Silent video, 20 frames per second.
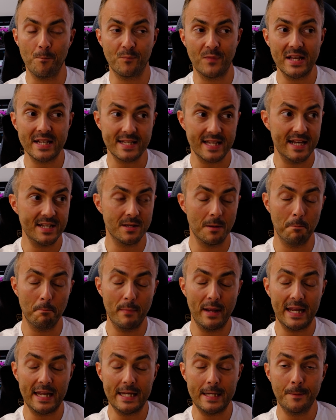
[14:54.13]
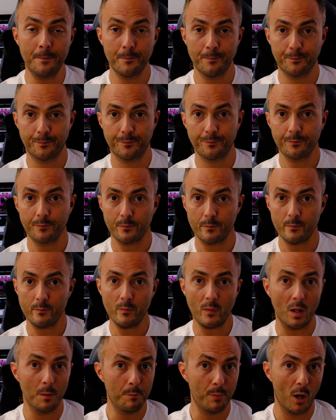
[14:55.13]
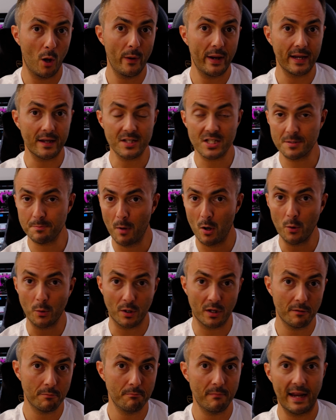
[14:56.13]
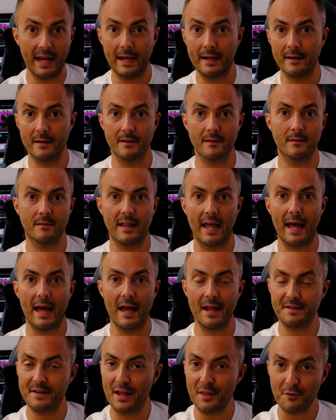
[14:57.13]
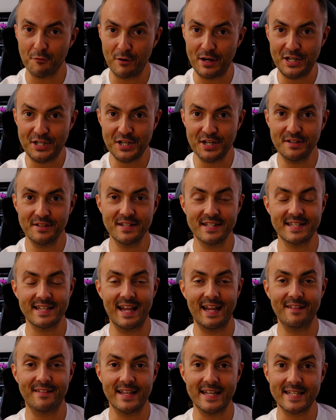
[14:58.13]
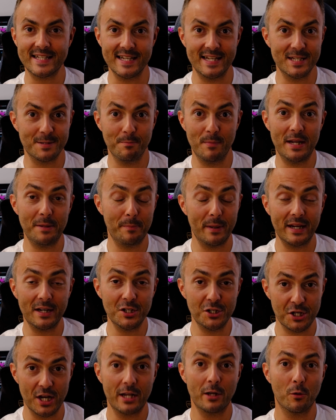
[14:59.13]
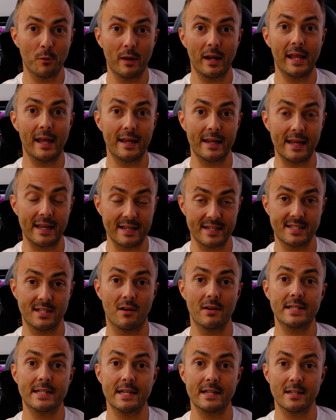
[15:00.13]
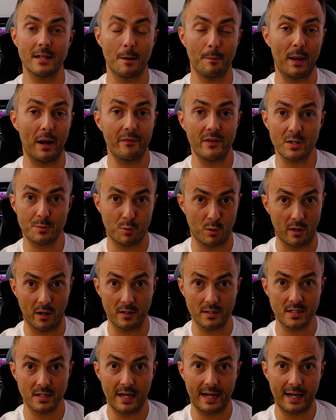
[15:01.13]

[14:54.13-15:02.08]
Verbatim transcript: This isn't me blowing smoke in their nether regions. This is me being genuinely excited about this product